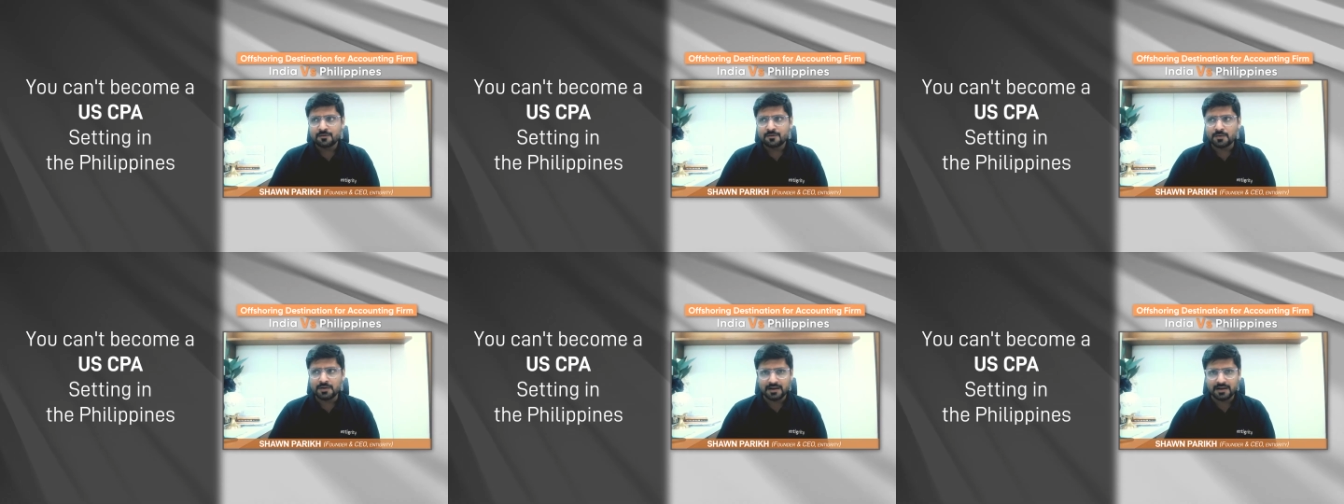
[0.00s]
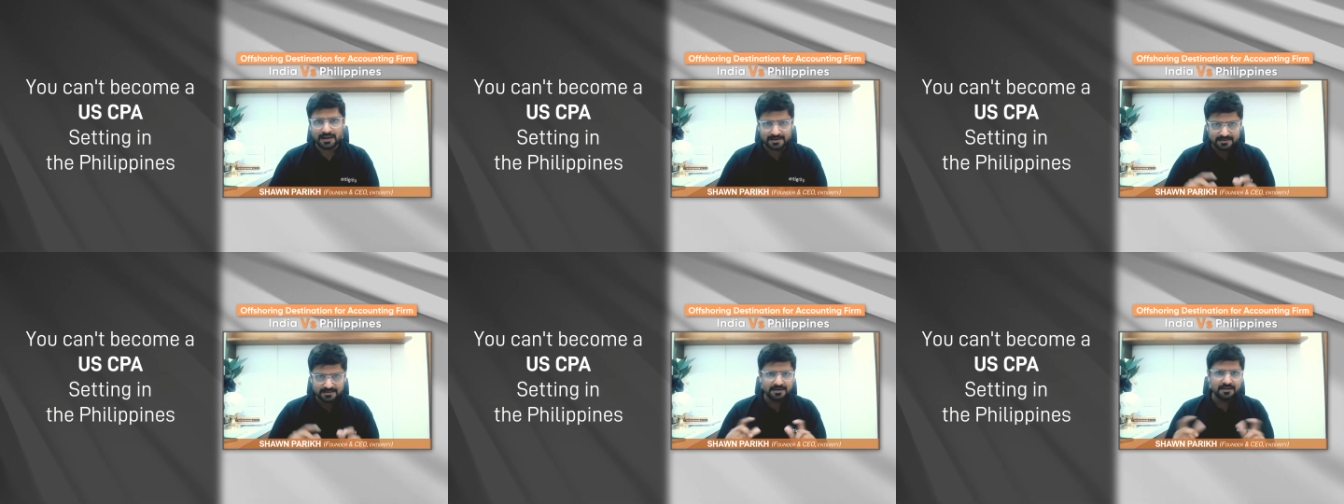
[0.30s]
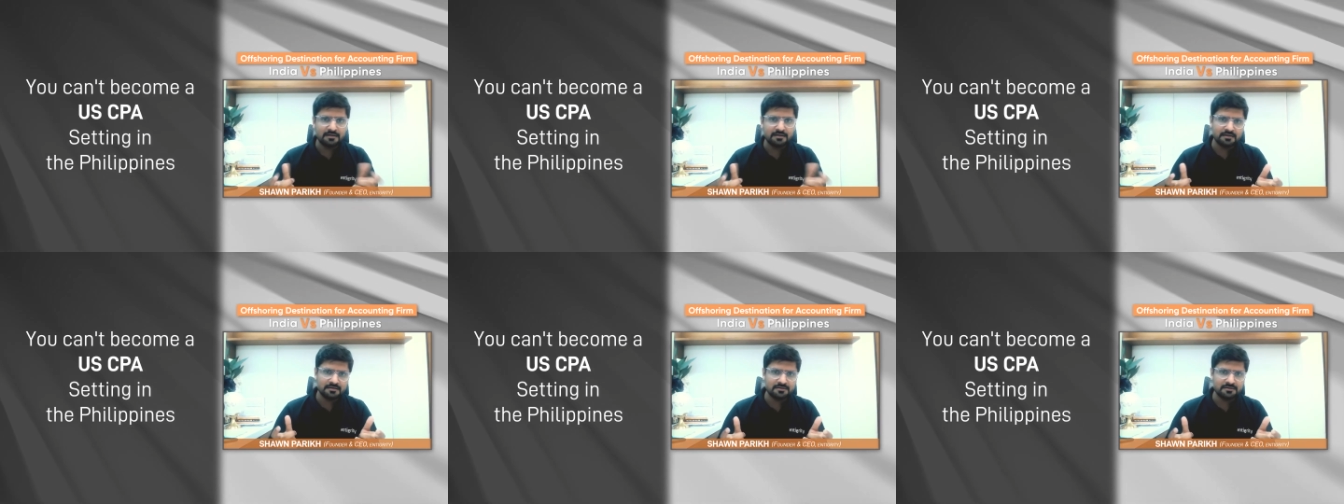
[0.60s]
Well, I did
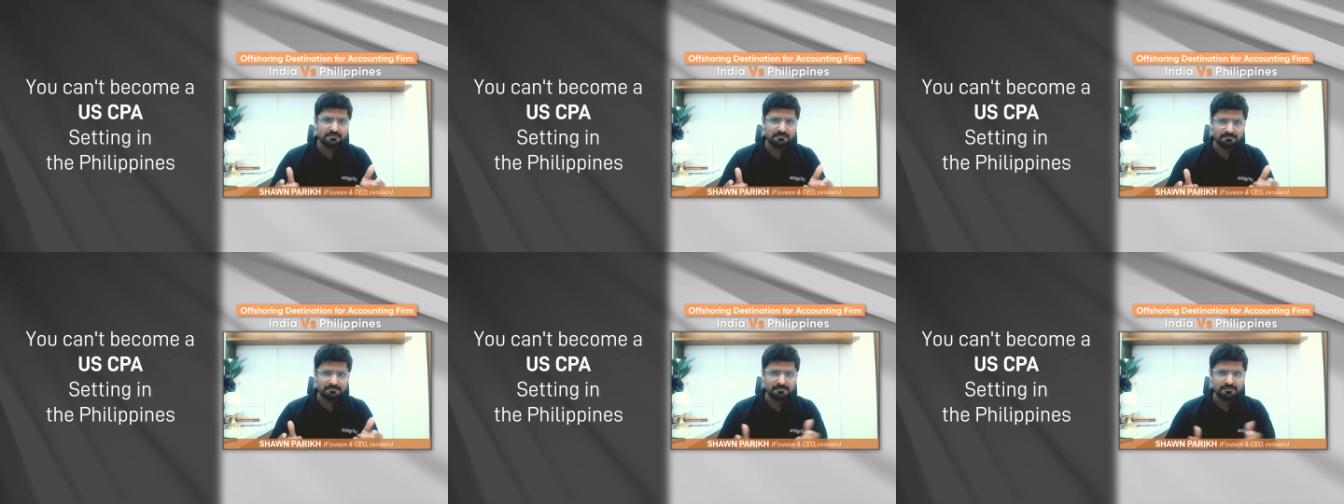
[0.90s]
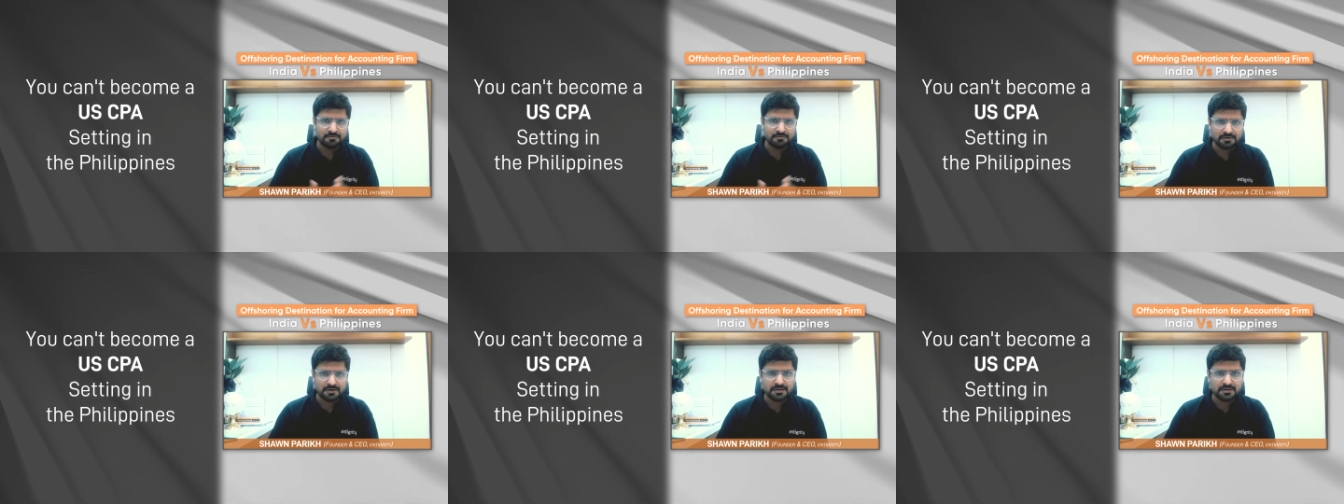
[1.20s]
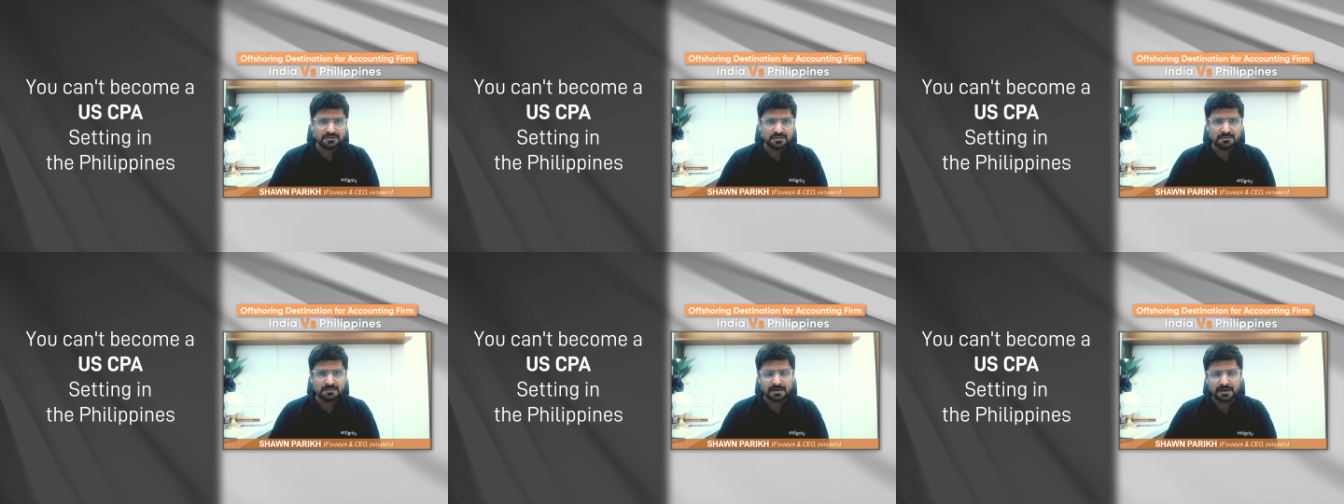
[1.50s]
a
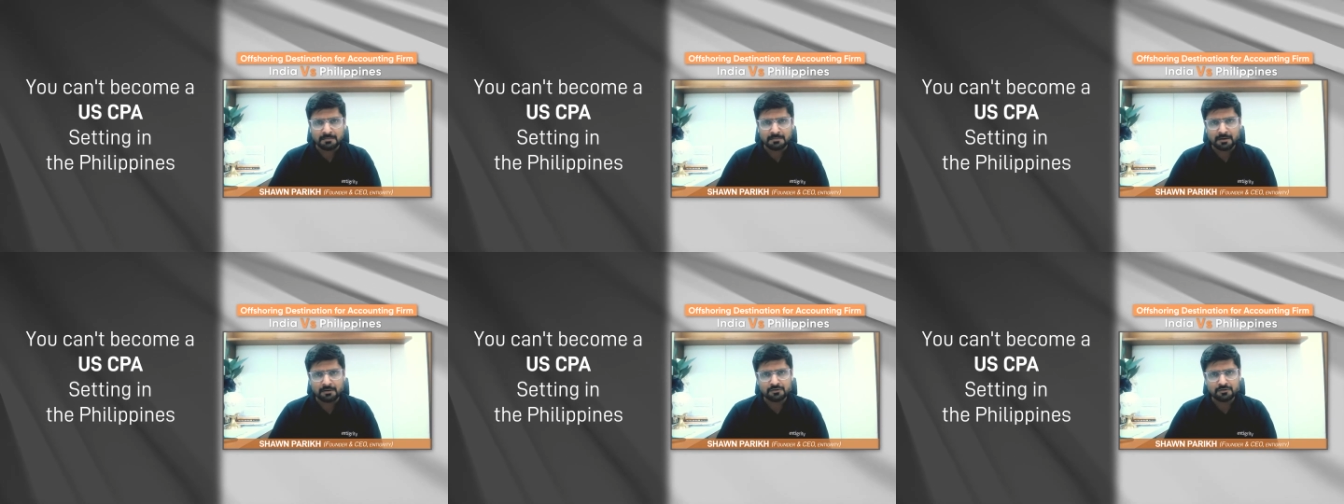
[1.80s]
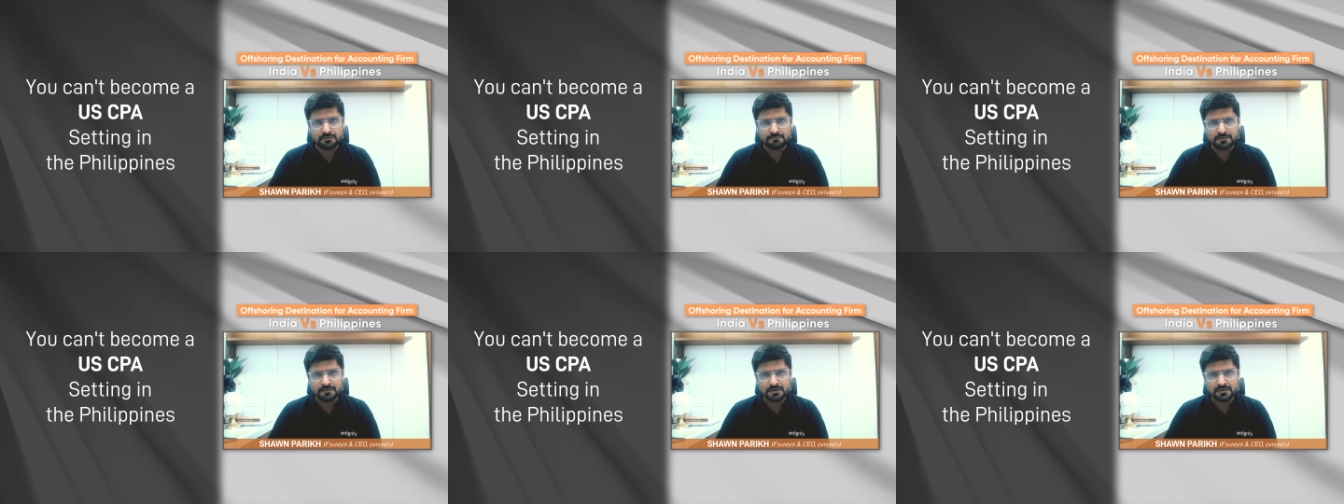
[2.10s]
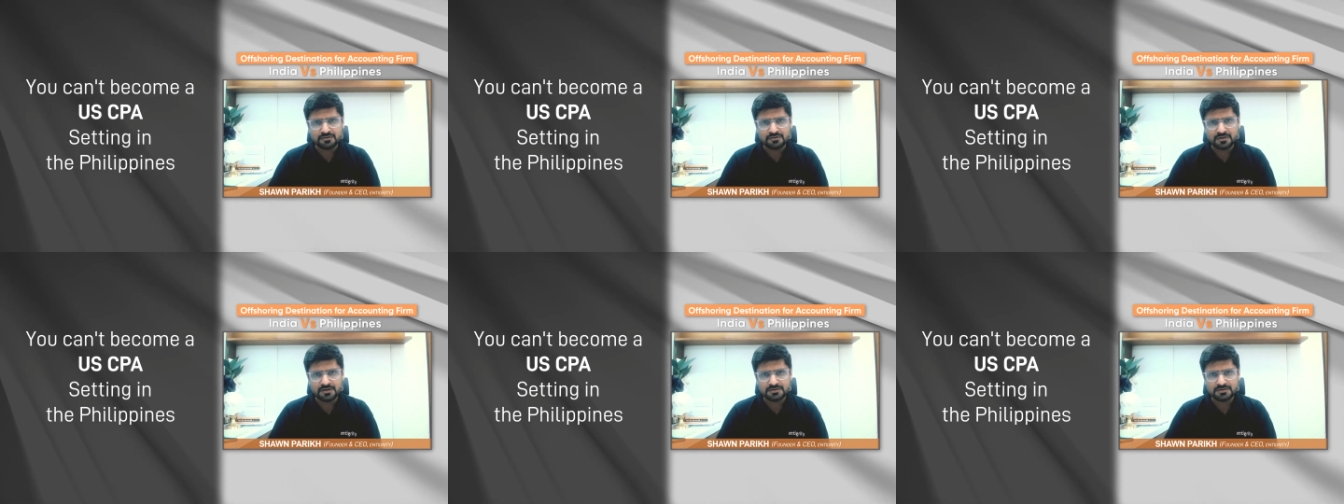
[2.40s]
reasonable amount of
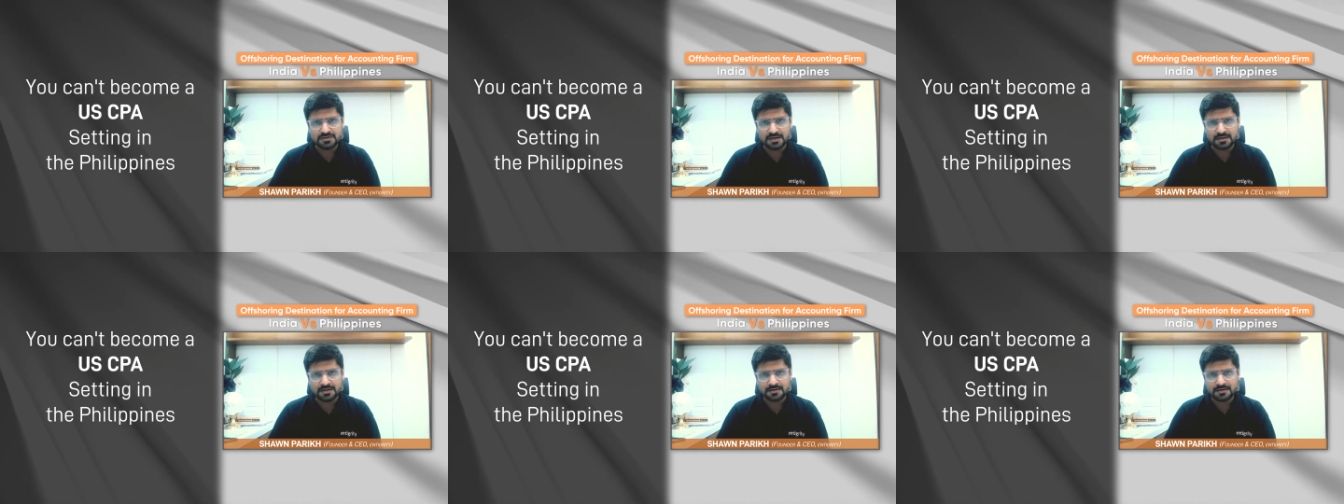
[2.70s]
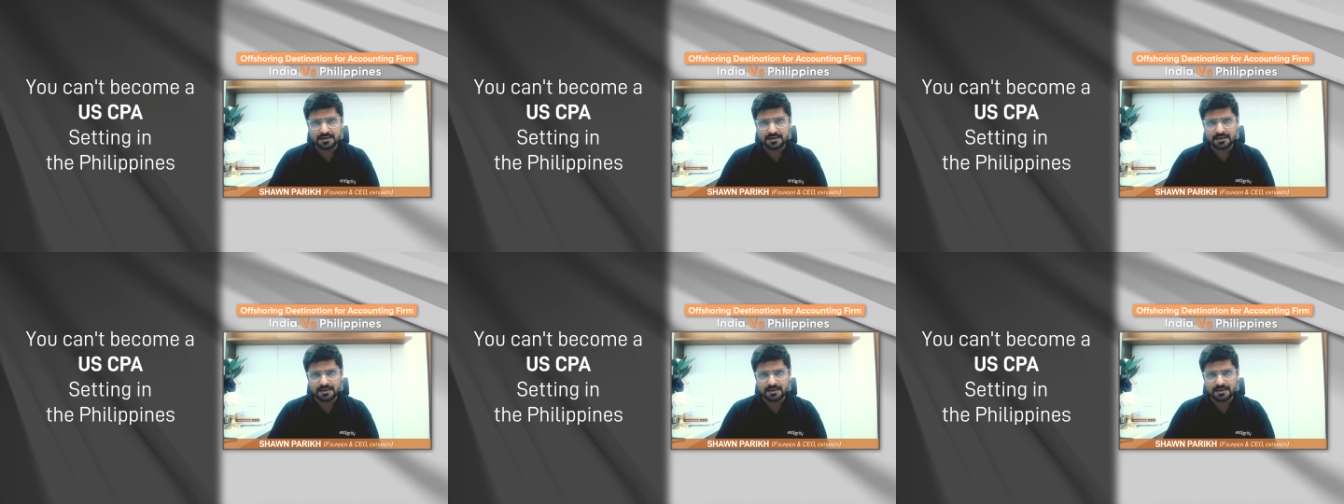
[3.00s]
research and,